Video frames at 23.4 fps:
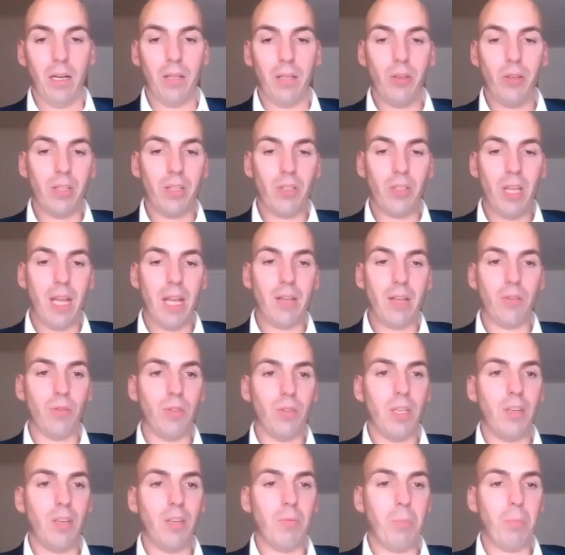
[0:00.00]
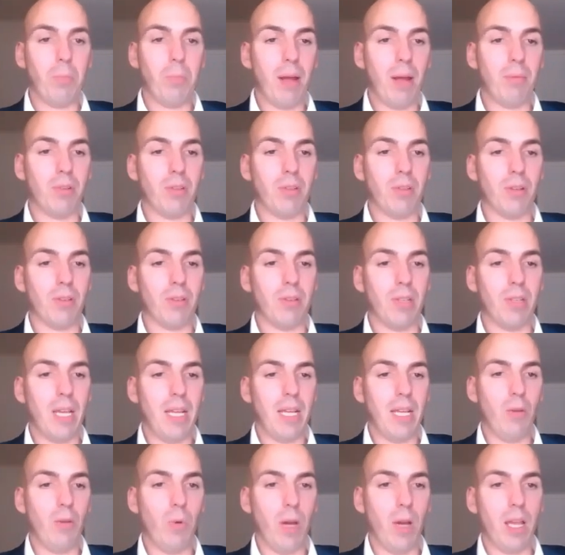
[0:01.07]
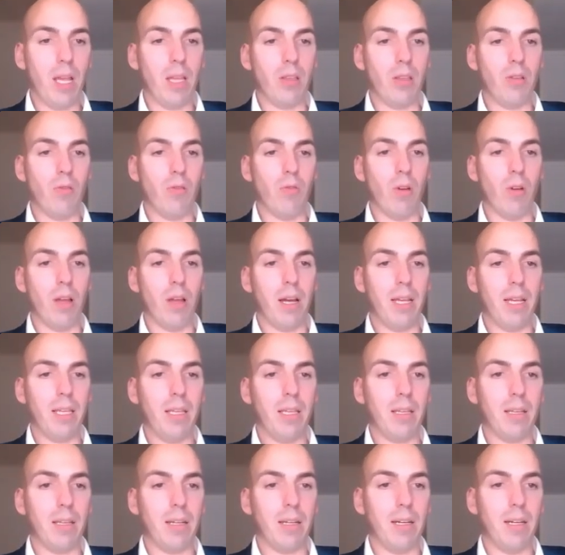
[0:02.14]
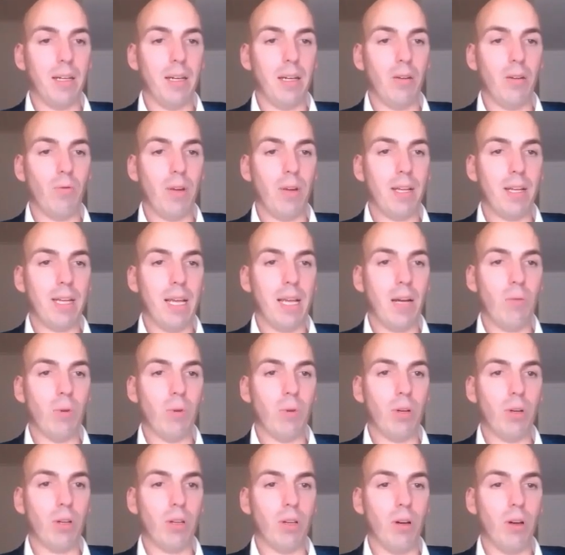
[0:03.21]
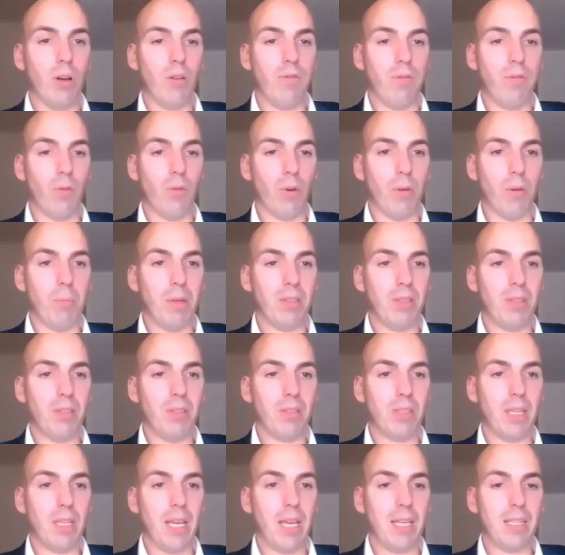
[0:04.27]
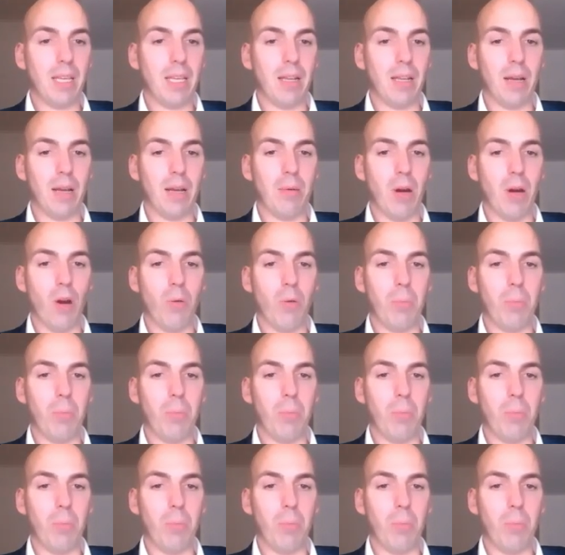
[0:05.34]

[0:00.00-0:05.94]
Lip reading: You can change all these parameters any way you like. Right now we're going to go for a business case and I'm